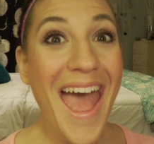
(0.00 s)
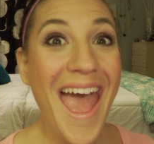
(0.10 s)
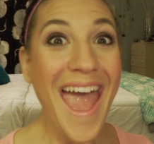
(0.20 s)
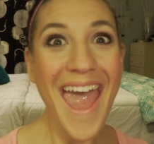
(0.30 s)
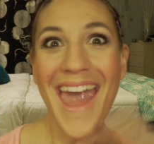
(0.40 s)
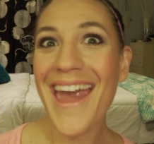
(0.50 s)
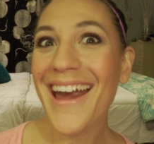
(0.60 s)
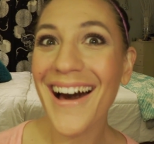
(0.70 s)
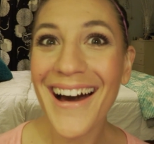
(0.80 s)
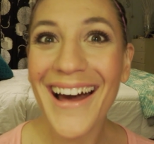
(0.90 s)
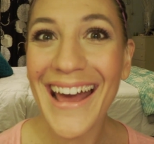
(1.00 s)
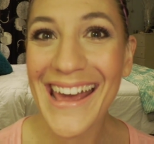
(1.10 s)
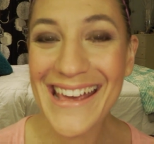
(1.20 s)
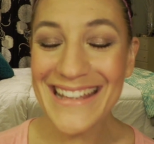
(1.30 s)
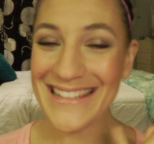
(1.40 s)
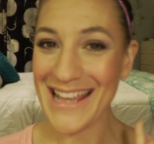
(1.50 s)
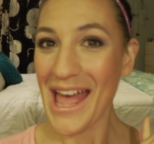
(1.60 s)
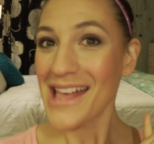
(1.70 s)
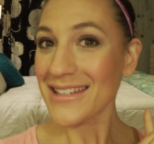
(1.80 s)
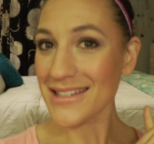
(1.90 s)
Hey guys,
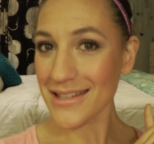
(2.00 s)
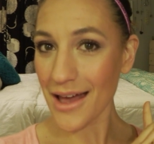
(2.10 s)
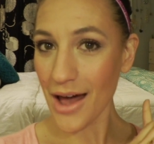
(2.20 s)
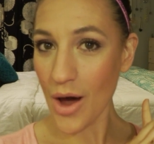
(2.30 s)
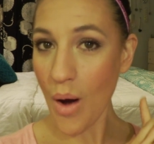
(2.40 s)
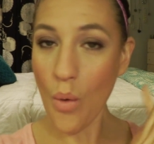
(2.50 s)
so